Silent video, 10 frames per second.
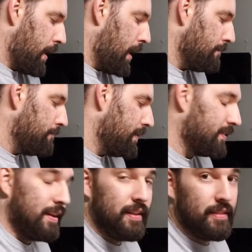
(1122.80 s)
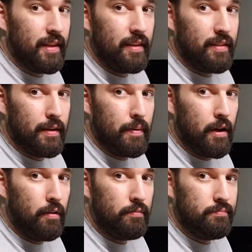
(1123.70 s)
I bet they didn't think that
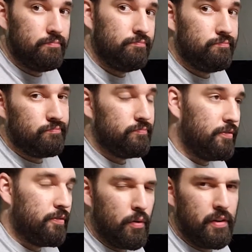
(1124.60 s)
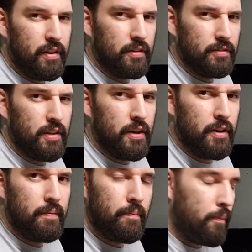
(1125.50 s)
about 40 years later,